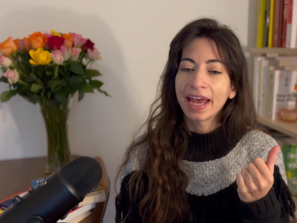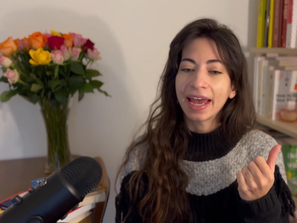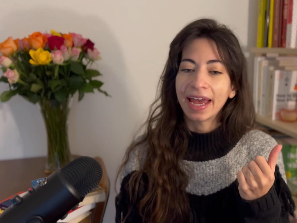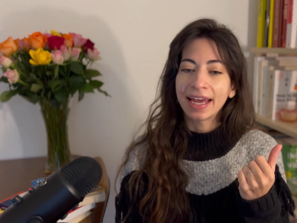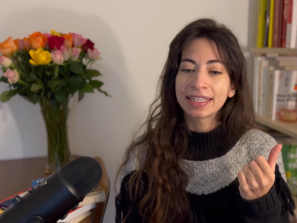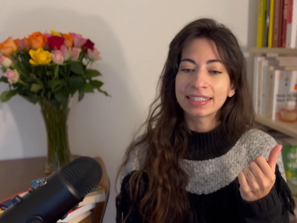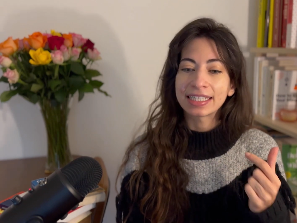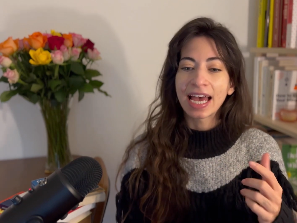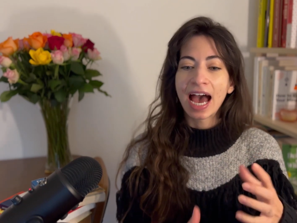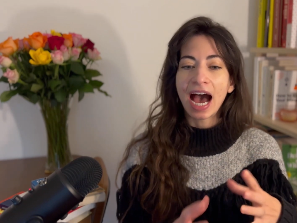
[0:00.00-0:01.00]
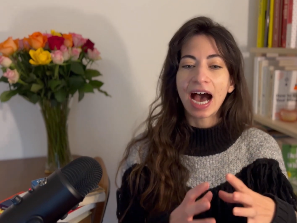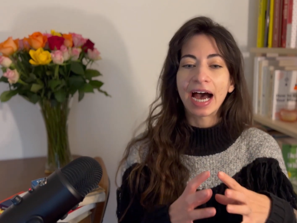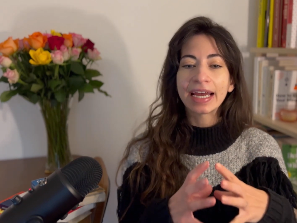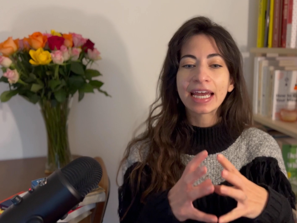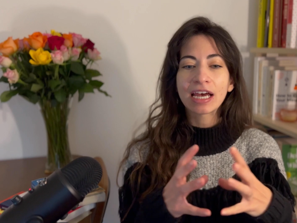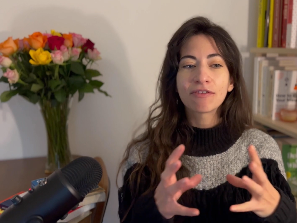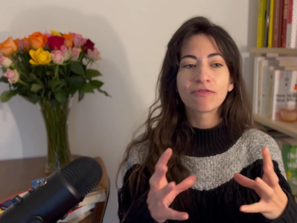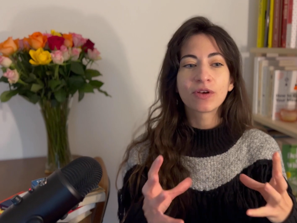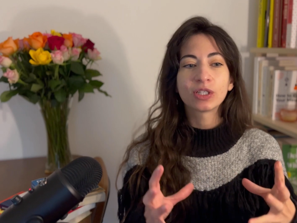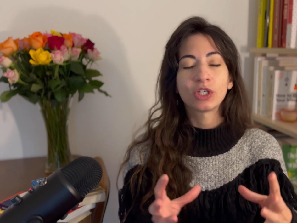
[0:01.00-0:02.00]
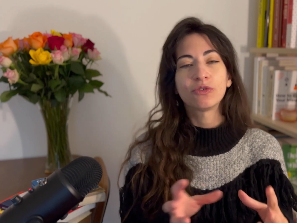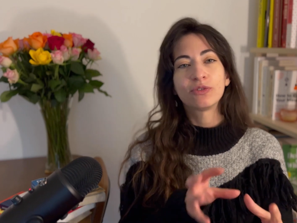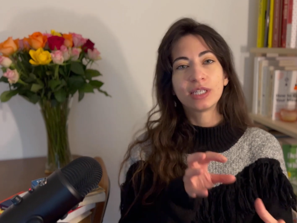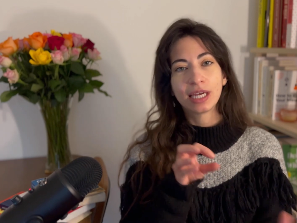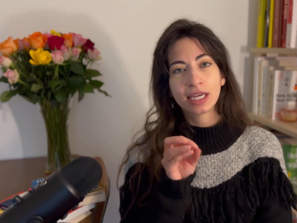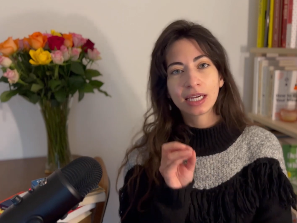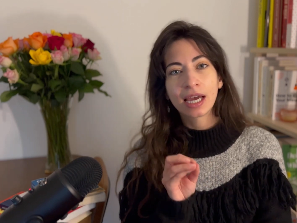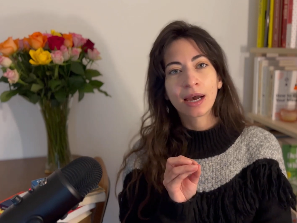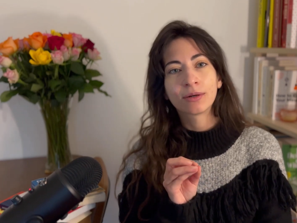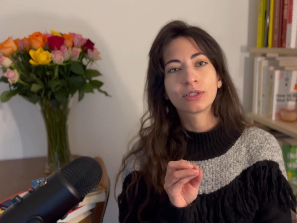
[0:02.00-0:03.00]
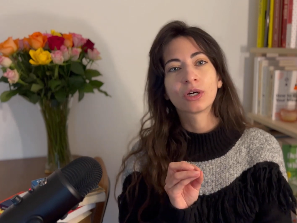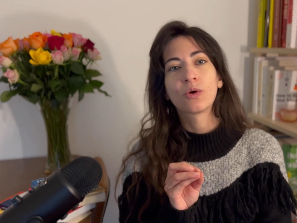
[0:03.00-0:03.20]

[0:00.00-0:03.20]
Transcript: And I have sort of taken out